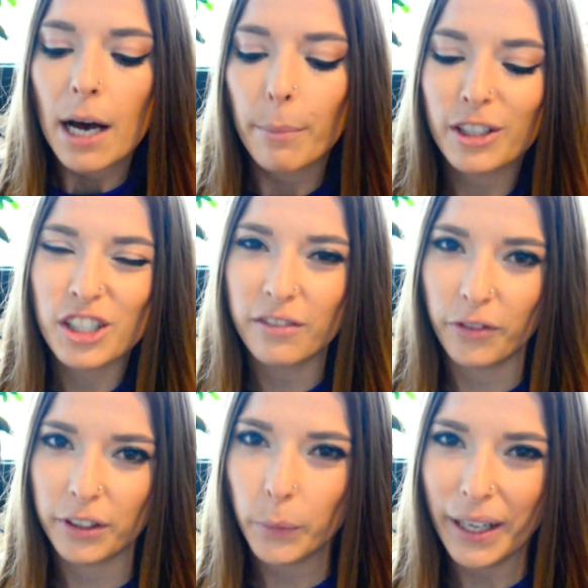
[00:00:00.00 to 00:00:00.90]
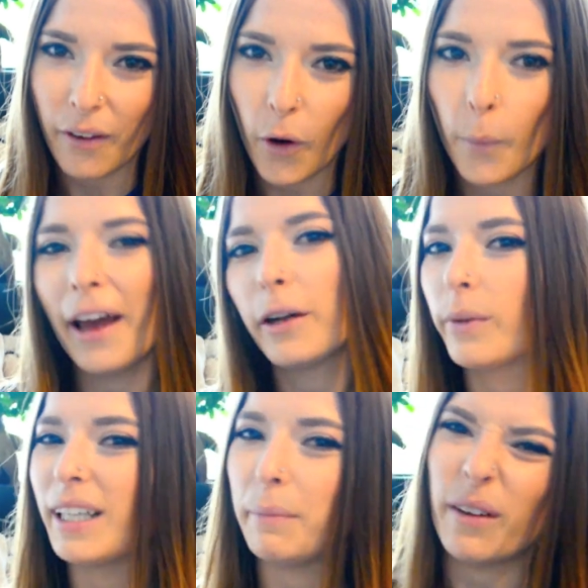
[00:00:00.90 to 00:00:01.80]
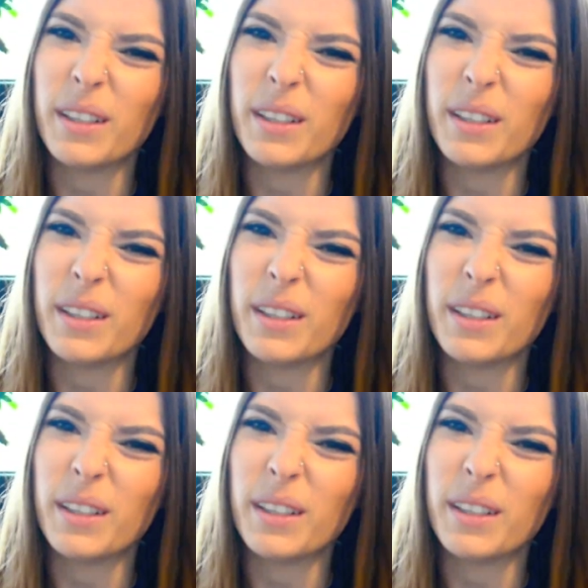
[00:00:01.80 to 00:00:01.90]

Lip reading: But just for the way home, I don't want to be